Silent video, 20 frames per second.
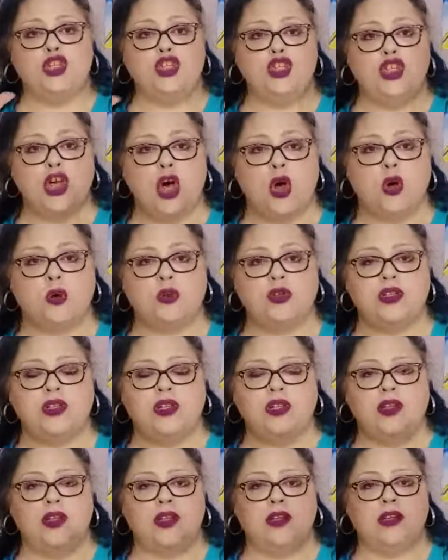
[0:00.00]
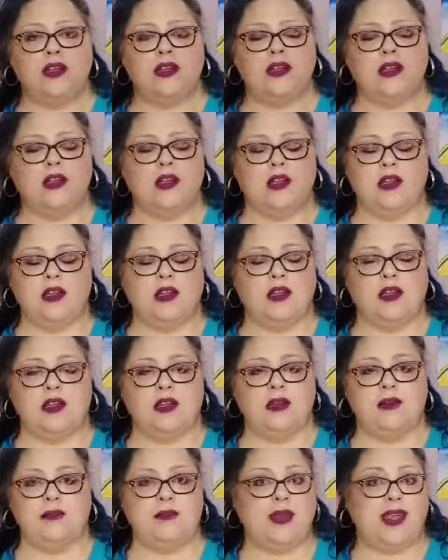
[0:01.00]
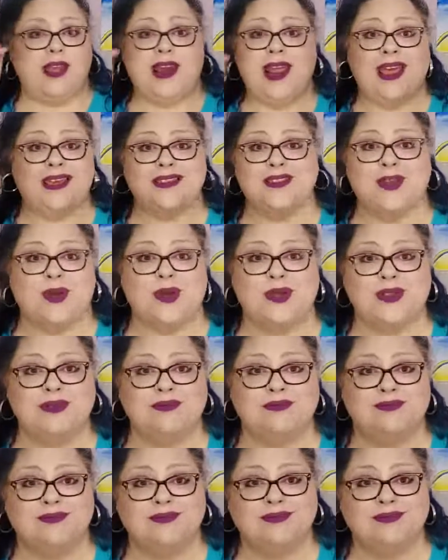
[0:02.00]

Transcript: Don't be an asshole.